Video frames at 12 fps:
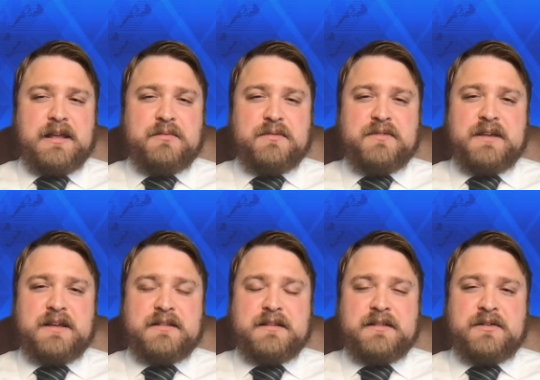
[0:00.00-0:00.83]
he was
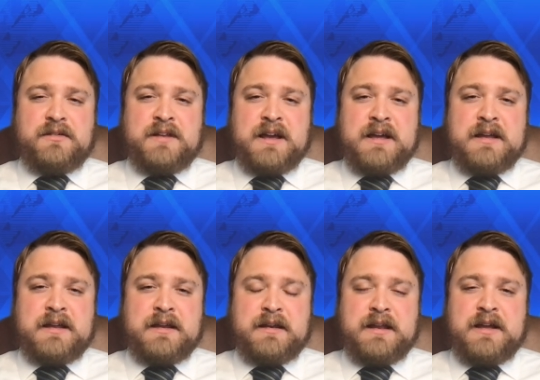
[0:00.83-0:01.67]
saying that they're
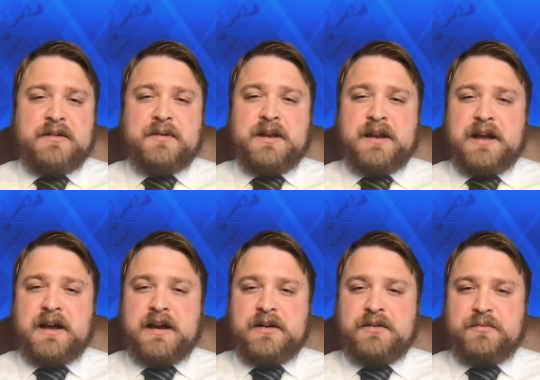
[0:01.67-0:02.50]
dying now at a
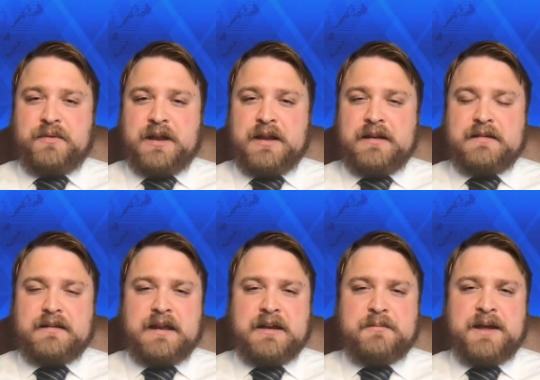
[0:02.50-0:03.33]
higher rate
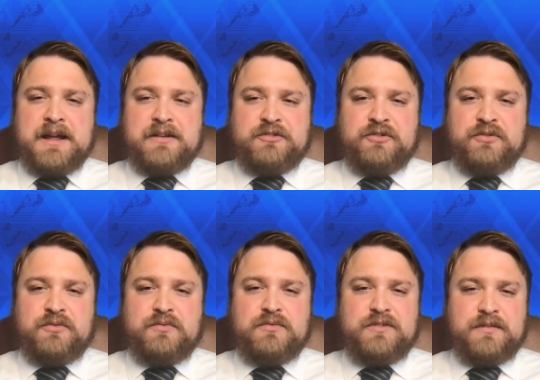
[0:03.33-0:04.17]
at about
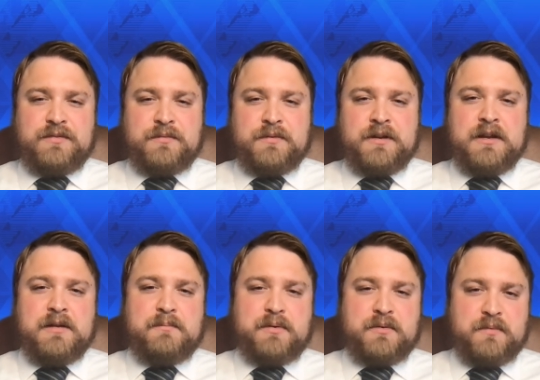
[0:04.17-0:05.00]
two to
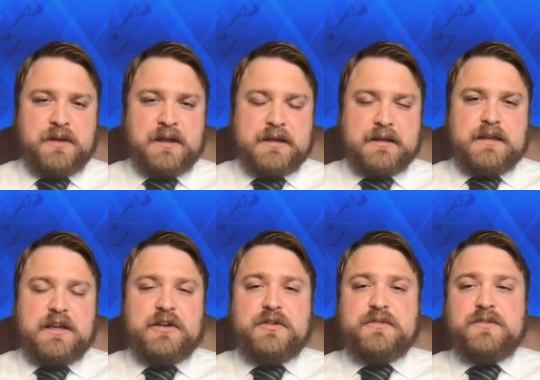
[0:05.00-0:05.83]
three per week.
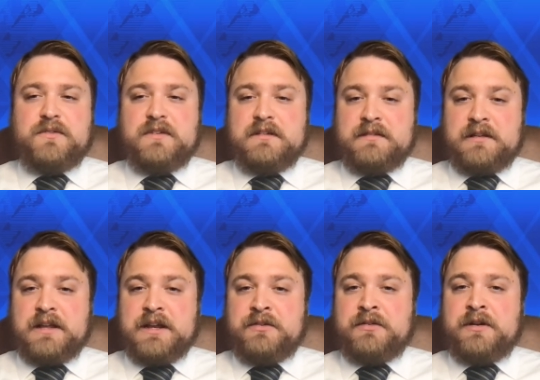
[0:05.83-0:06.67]
He also says
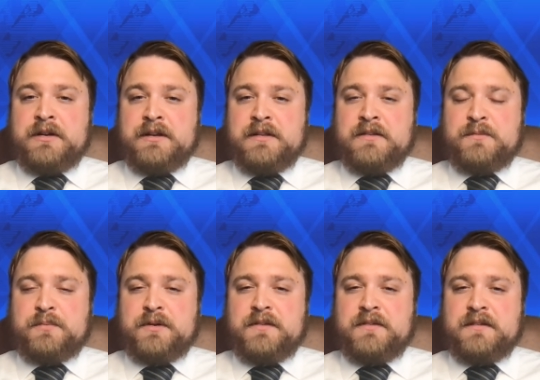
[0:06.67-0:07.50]
later on in this
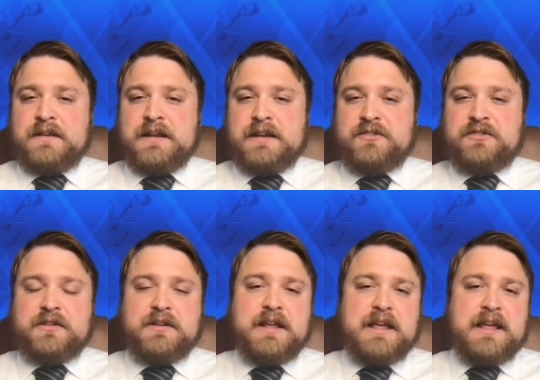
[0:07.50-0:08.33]

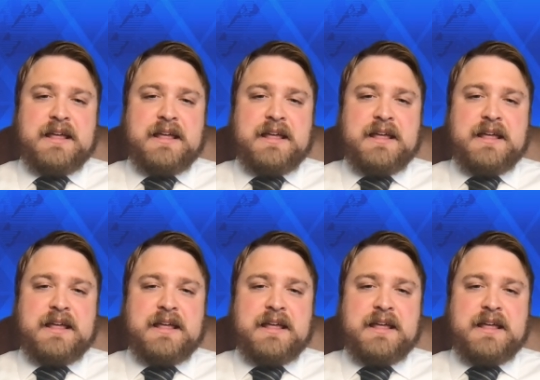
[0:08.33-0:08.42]
presentation